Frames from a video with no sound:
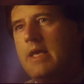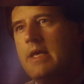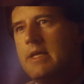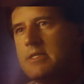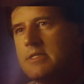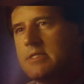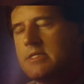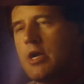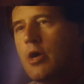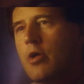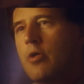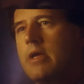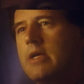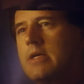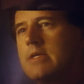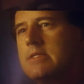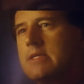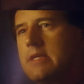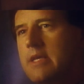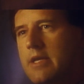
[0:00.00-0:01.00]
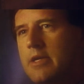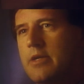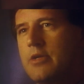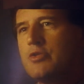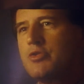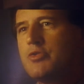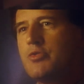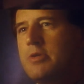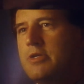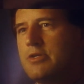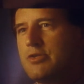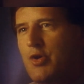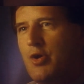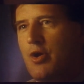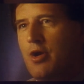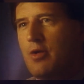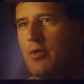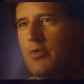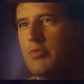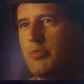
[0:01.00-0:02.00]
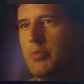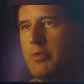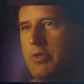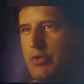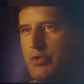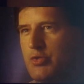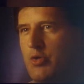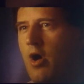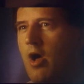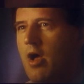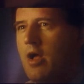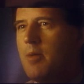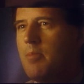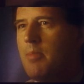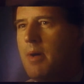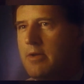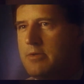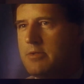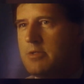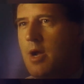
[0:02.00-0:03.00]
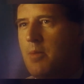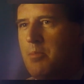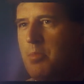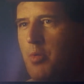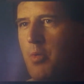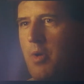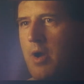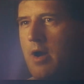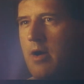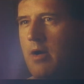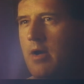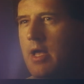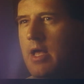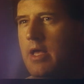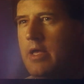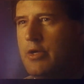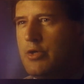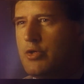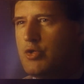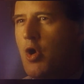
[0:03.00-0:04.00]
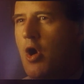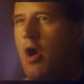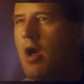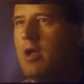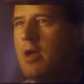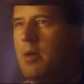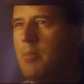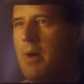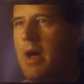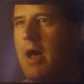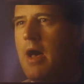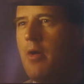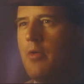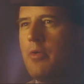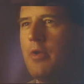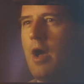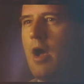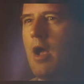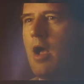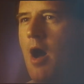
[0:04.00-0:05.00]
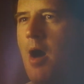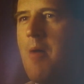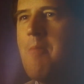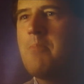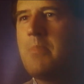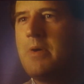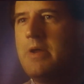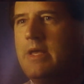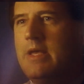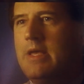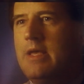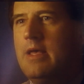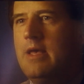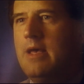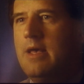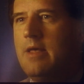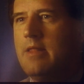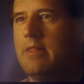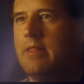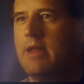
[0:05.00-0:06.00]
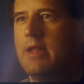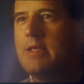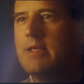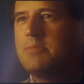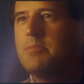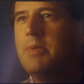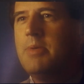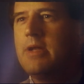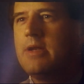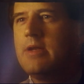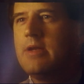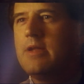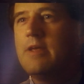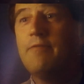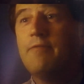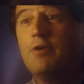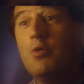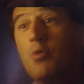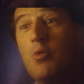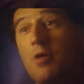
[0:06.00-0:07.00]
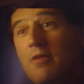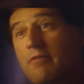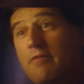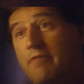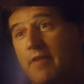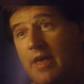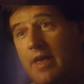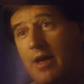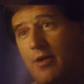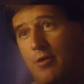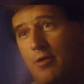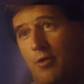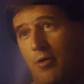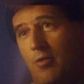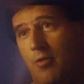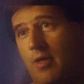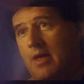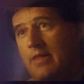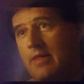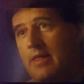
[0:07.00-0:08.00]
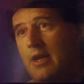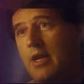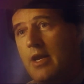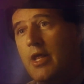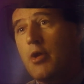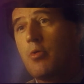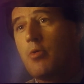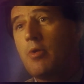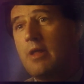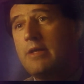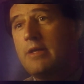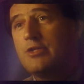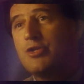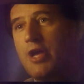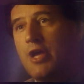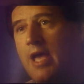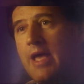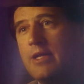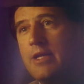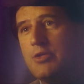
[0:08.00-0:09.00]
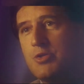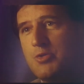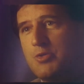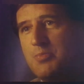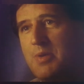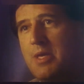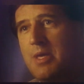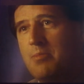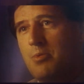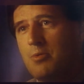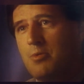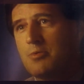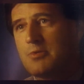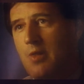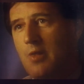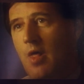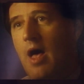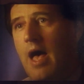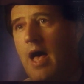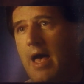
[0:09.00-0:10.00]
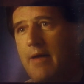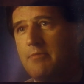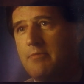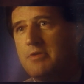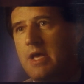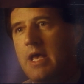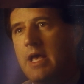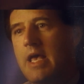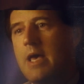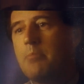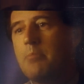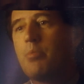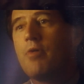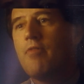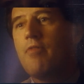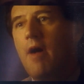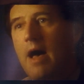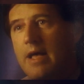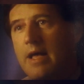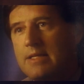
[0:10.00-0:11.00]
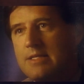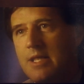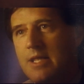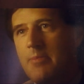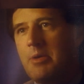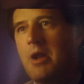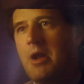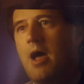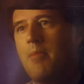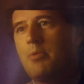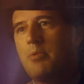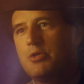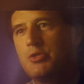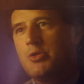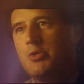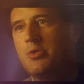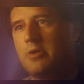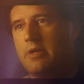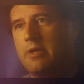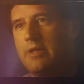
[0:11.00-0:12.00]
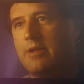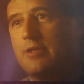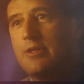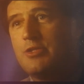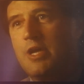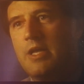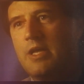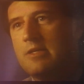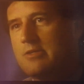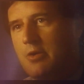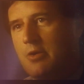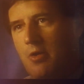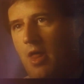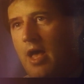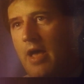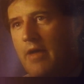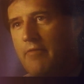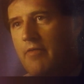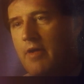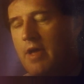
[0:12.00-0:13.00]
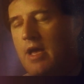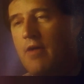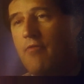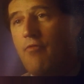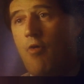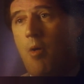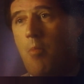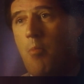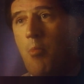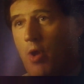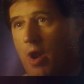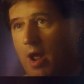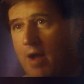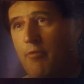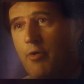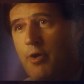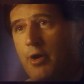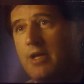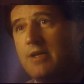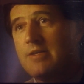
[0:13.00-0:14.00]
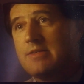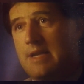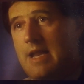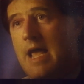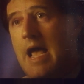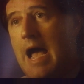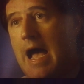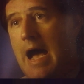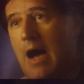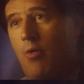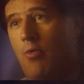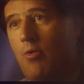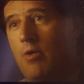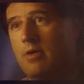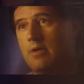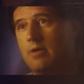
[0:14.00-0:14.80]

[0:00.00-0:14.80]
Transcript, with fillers: In serious industry circles, when you talk about Tupperware, you talk about a company that has been, if you will, a vehicle that literally changes people's lives and provides them an opportunity to change their life from whatever it is now